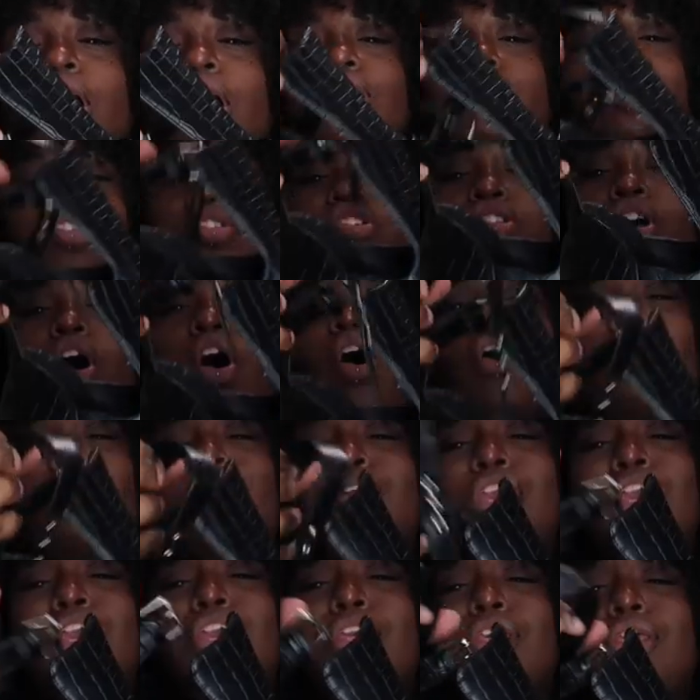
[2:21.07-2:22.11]
are so
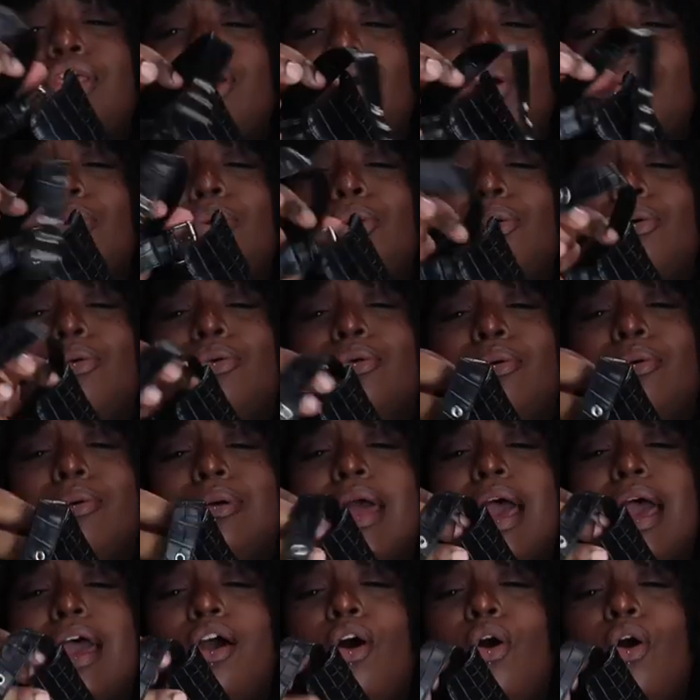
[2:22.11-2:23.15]

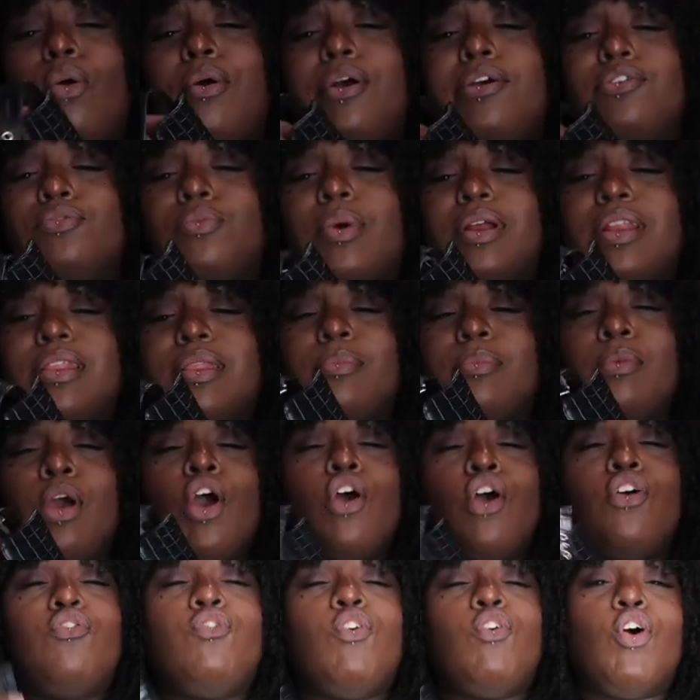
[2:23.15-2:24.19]
cute. I always wanted them.
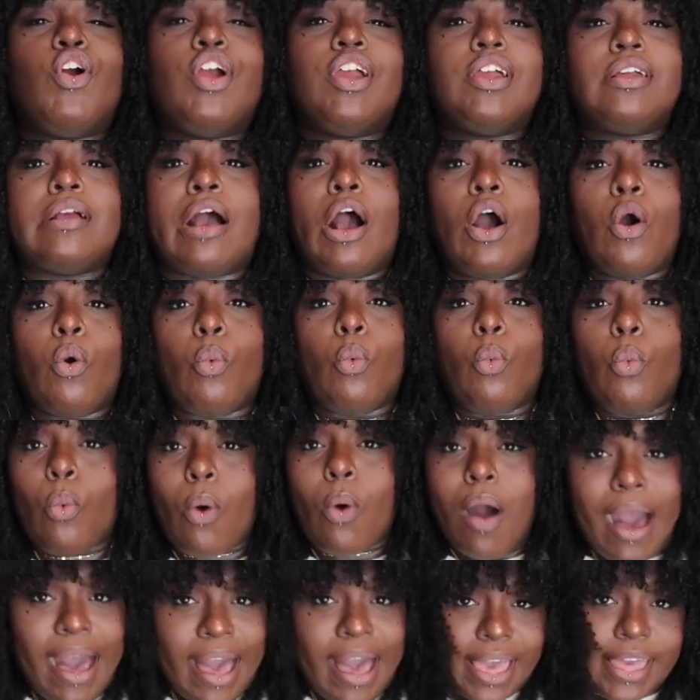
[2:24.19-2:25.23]
For a
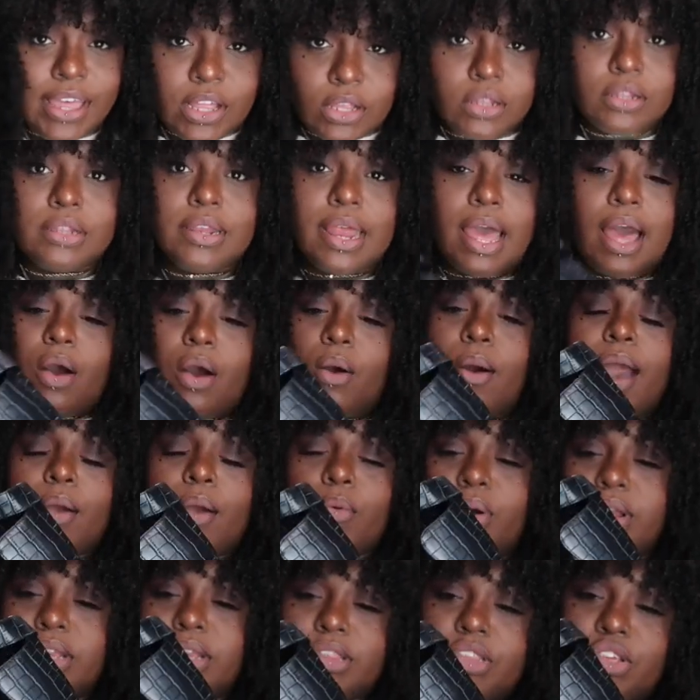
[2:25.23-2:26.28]
while now, I
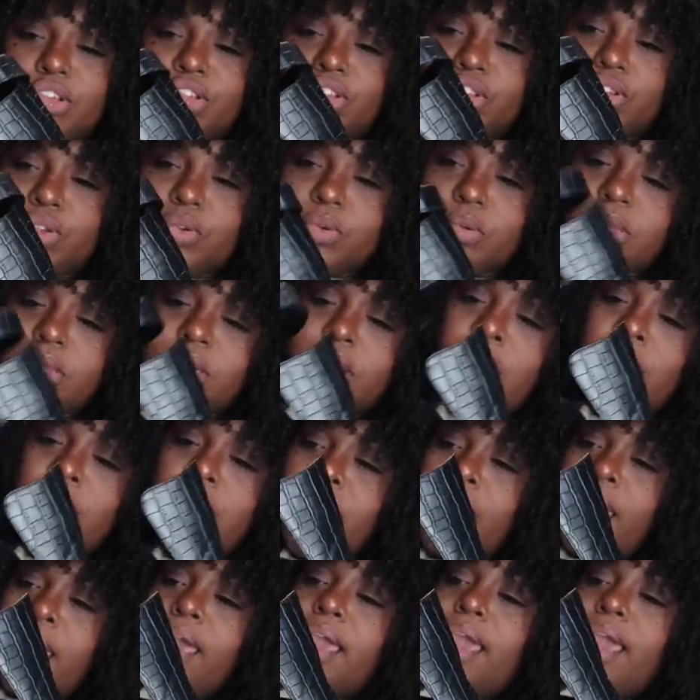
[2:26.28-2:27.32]
wanted these shoes.
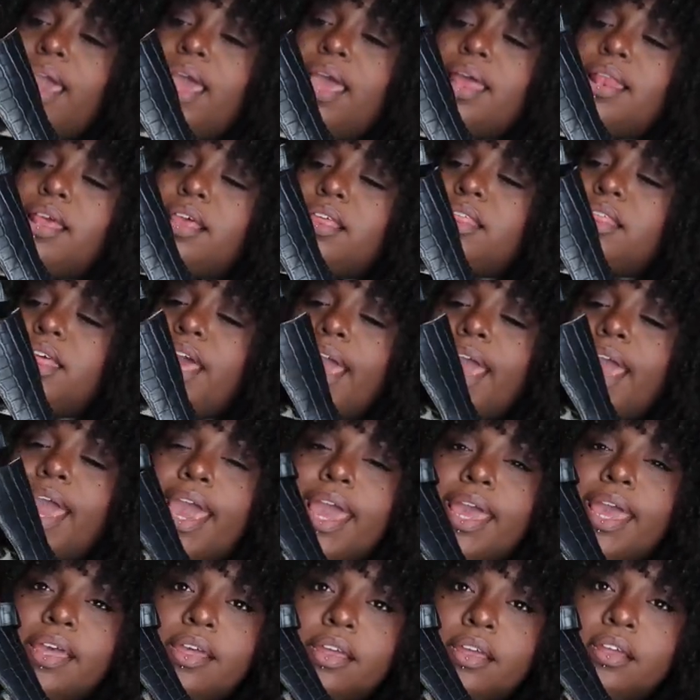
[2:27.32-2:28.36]
And
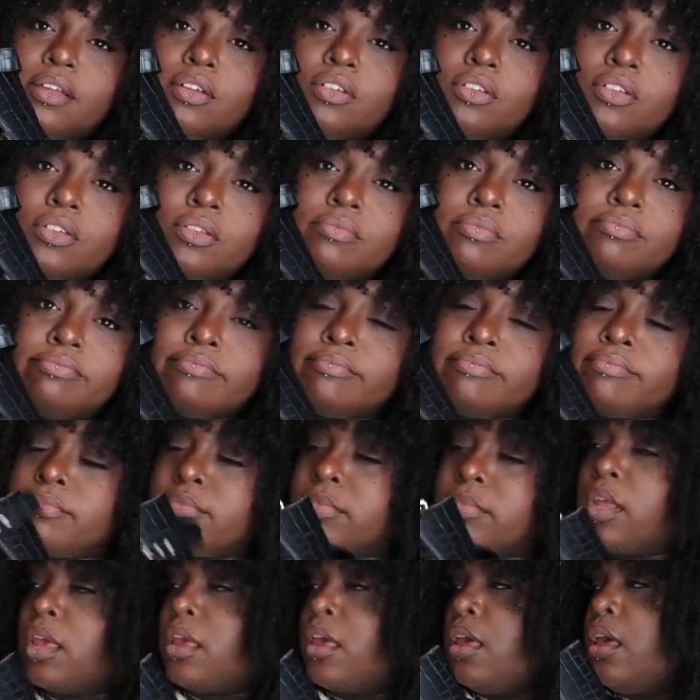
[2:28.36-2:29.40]
they
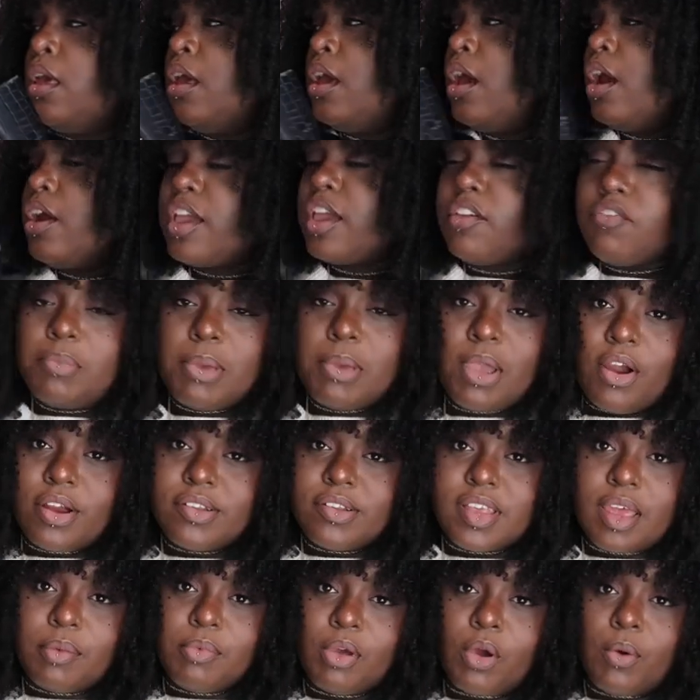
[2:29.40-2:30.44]
are giving me a
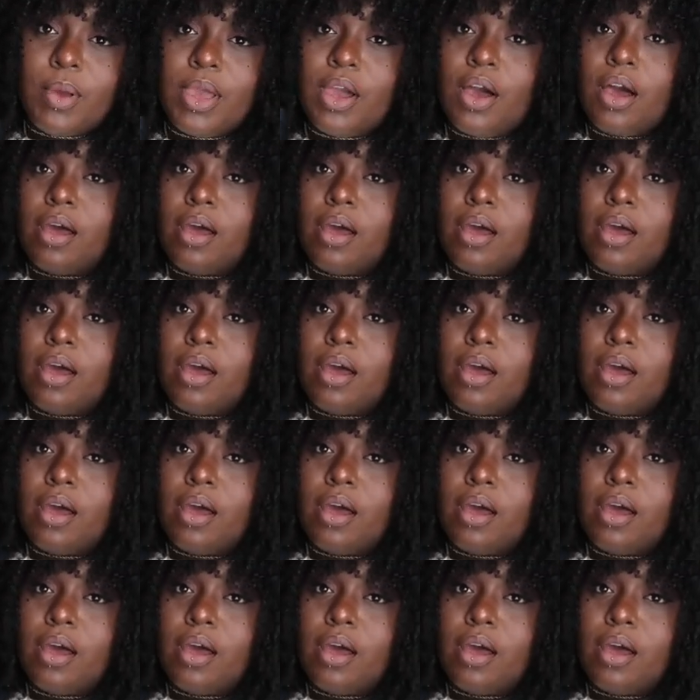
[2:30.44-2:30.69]
hard time going